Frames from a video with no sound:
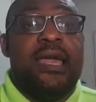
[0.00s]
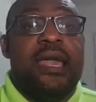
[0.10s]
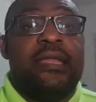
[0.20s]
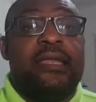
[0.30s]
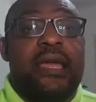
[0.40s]

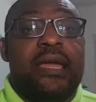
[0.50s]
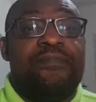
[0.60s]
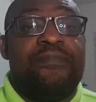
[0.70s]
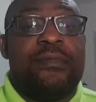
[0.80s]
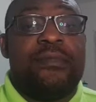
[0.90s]

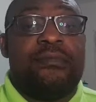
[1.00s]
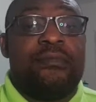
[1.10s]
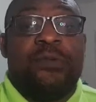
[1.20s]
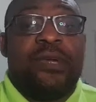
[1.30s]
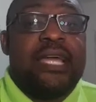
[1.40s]
And
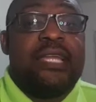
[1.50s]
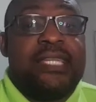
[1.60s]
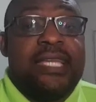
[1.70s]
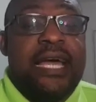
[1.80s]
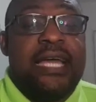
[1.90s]
we can
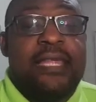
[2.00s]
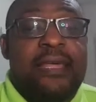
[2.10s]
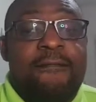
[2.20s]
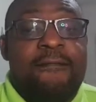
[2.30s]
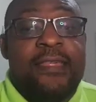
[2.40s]
say that
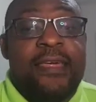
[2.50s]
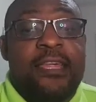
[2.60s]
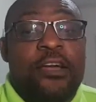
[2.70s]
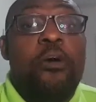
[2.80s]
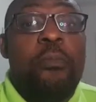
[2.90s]

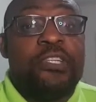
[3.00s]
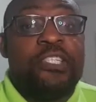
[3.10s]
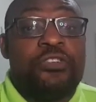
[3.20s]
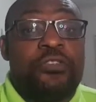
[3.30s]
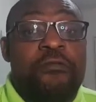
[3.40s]
the
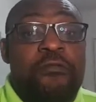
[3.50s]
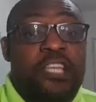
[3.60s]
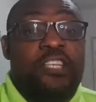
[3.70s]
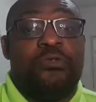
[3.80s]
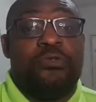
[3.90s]
opposite of
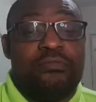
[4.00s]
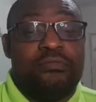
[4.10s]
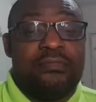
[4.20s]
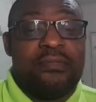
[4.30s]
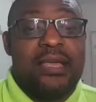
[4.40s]
virtue
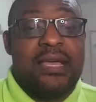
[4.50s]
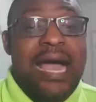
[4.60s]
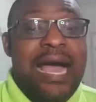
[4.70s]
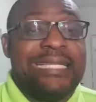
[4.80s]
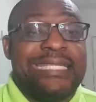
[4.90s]

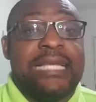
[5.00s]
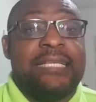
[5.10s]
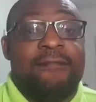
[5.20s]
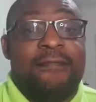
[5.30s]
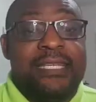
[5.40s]
are
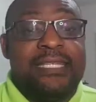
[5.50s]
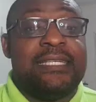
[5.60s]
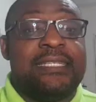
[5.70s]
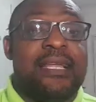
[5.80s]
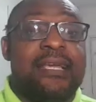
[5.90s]
such
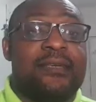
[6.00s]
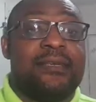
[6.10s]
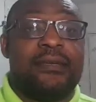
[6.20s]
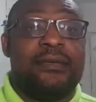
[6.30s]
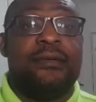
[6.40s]
vices like
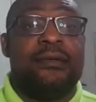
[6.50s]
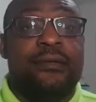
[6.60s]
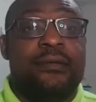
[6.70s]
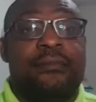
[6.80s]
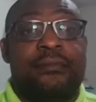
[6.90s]

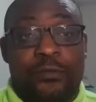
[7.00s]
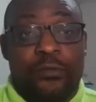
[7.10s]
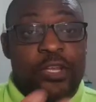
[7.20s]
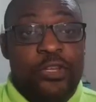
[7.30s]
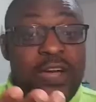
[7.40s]

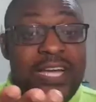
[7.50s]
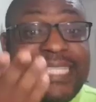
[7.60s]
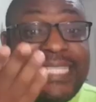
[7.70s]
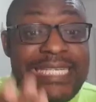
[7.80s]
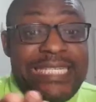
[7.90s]
when you are
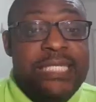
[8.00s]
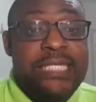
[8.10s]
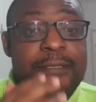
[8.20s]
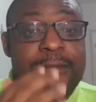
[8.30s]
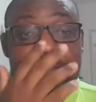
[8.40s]
stingy,